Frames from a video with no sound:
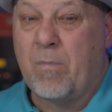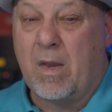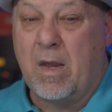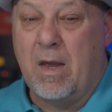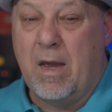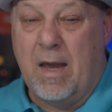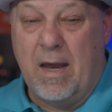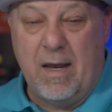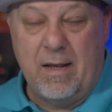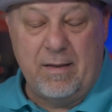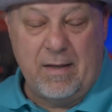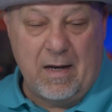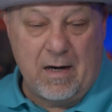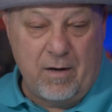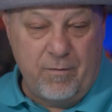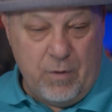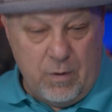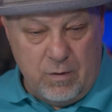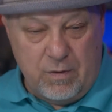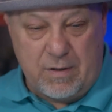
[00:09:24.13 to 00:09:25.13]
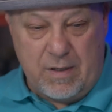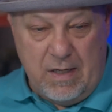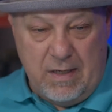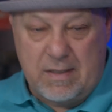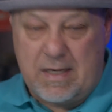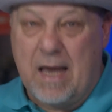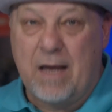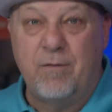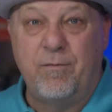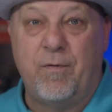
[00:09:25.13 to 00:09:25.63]
And then I've used
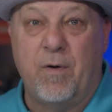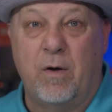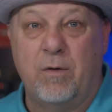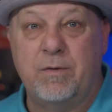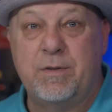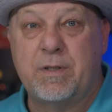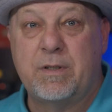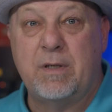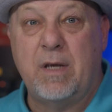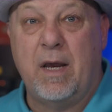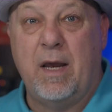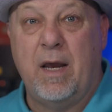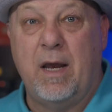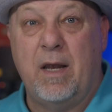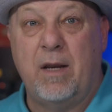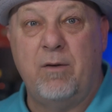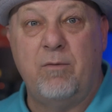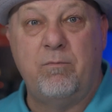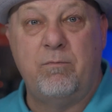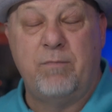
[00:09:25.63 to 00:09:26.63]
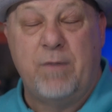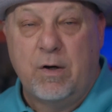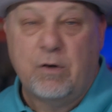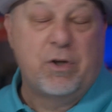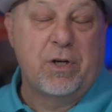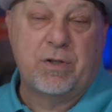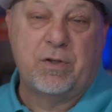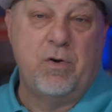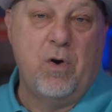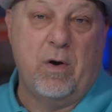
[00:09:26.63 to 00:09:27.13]
these headphones, and they're
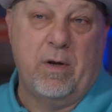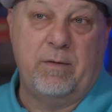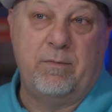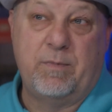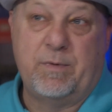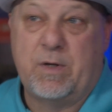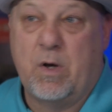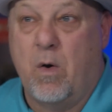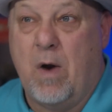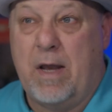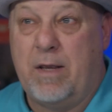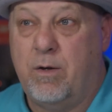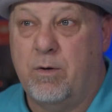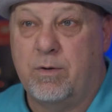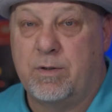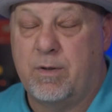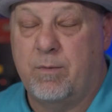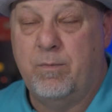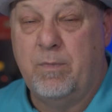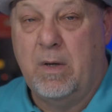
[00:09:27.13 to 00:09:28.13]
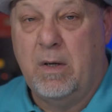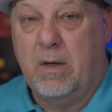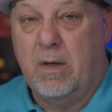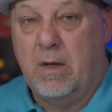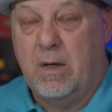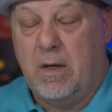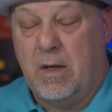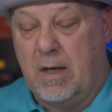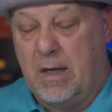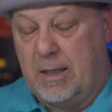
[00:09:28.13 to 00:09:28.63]
just good, so I use them.
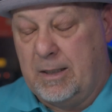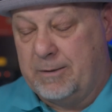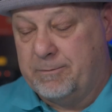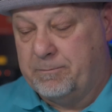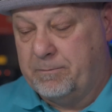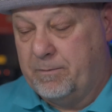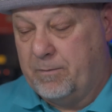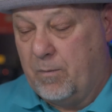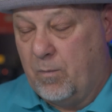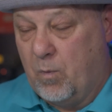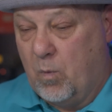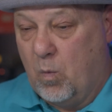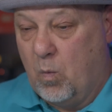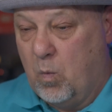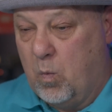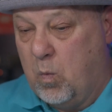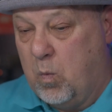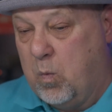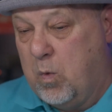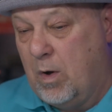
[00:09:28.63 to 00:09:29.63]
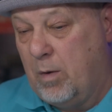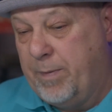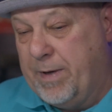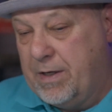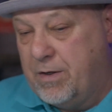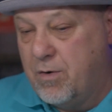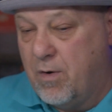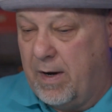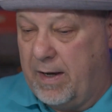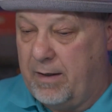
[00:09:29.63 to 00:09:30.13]
We'll be
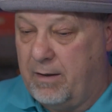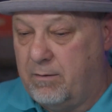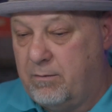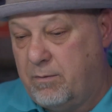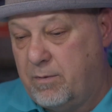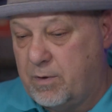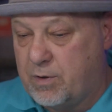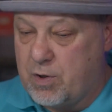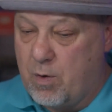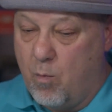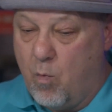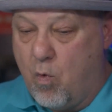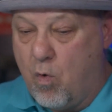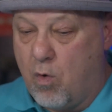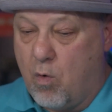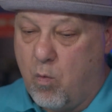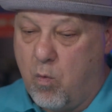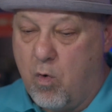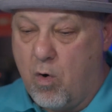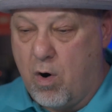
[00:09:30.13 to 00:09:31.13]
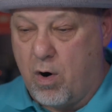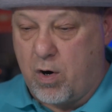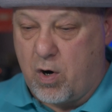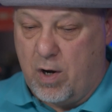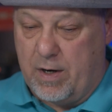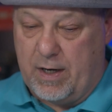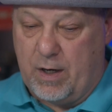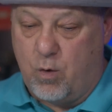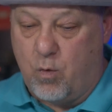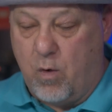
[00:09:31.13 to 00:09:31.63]
doing some more work
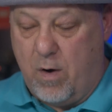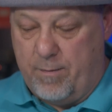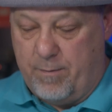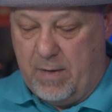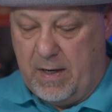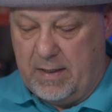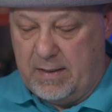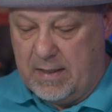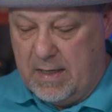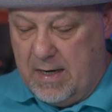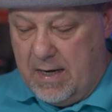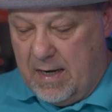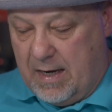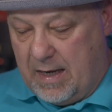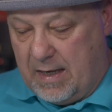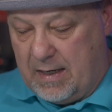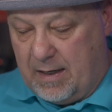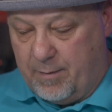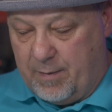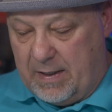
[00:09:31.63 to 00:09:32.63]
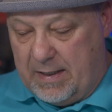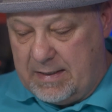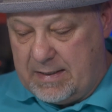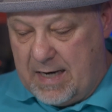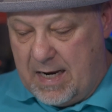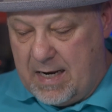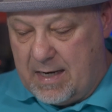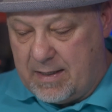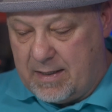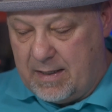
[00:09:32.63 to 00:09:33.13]
on equipment, and I'm going to
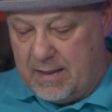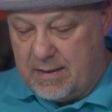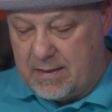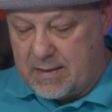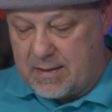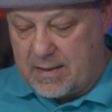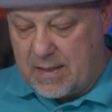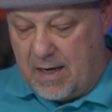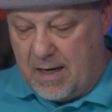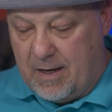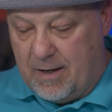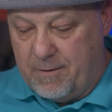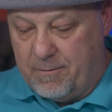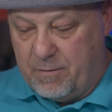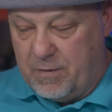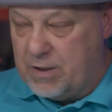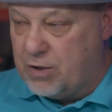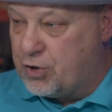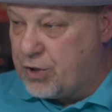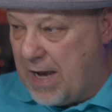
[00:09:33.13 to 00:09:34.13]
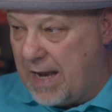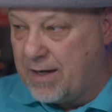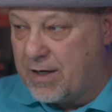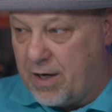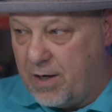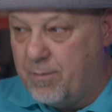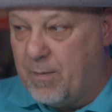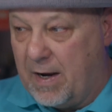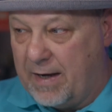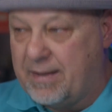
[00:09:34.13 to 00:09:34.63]
take this
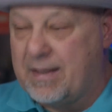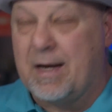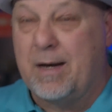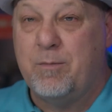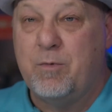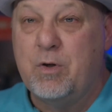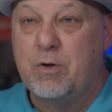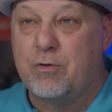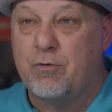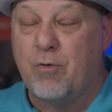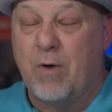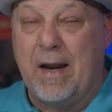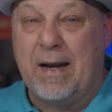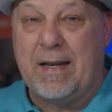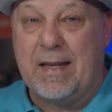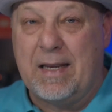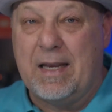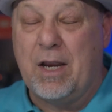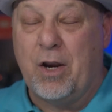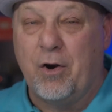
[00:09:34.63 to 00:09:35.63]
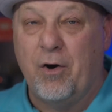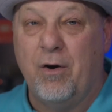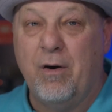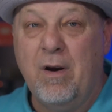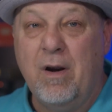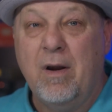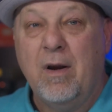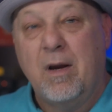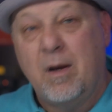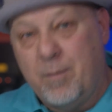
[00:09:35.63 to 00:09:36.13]
shotgun mic that I'm using right here.
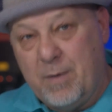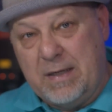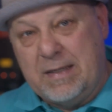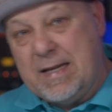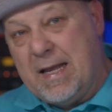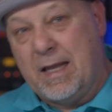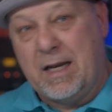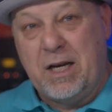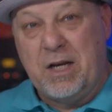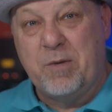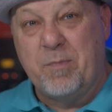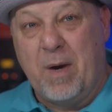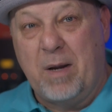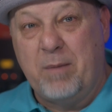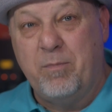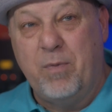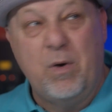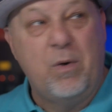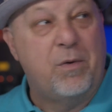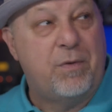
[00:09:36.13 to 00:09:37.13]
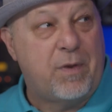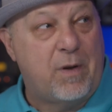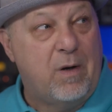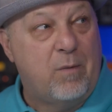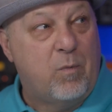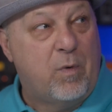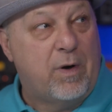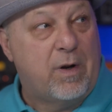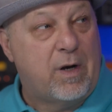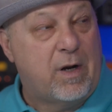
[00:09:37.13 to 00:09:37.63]
I'm going to take it into my booth,
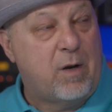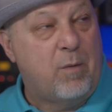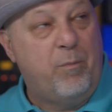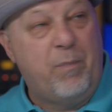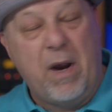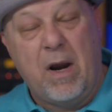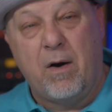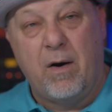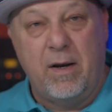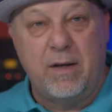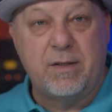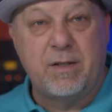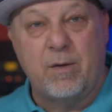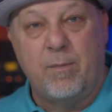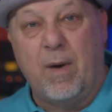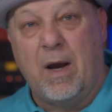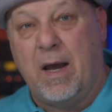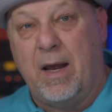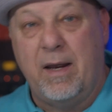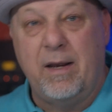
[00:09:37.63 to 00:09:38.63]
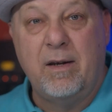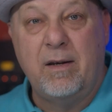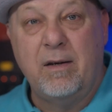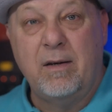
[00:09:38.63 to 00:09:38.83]
and we're going to compare it to my